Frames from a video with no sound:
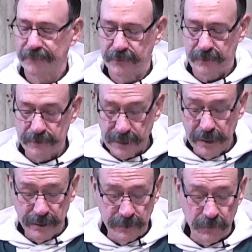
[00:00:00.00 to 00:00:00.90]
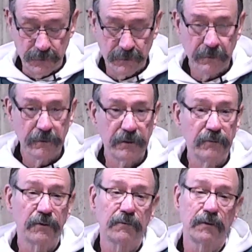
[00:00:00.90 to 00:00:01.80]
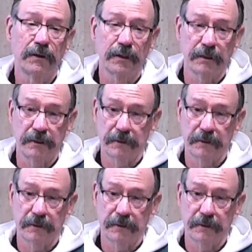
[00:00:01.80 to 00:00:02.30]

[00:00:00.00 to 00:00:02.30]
or telling you that you are wrong.